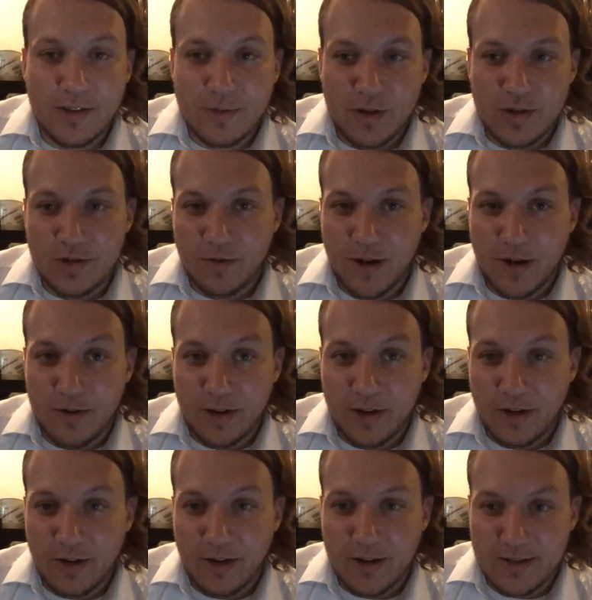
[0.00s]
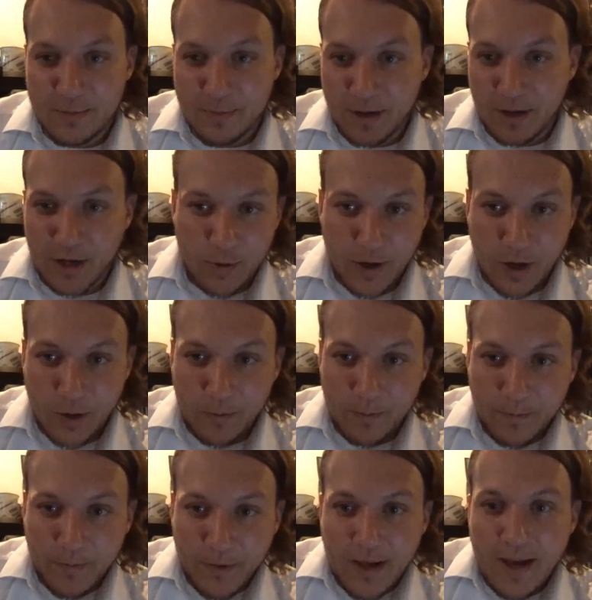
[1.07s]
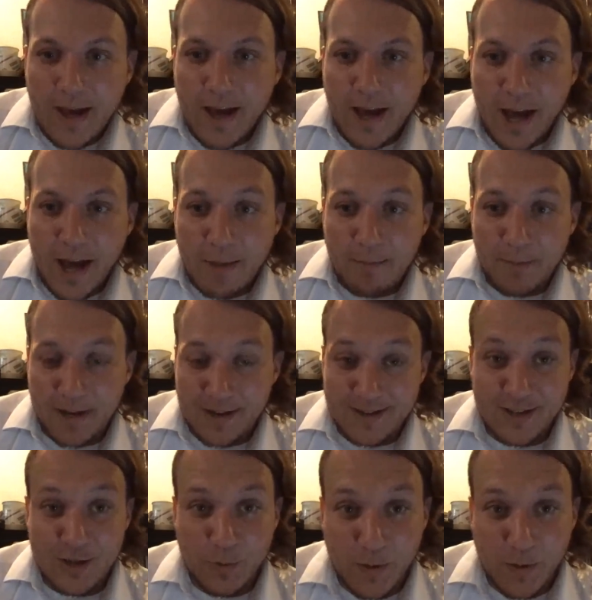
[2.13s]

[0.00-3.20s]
which around here is a big no-no, because the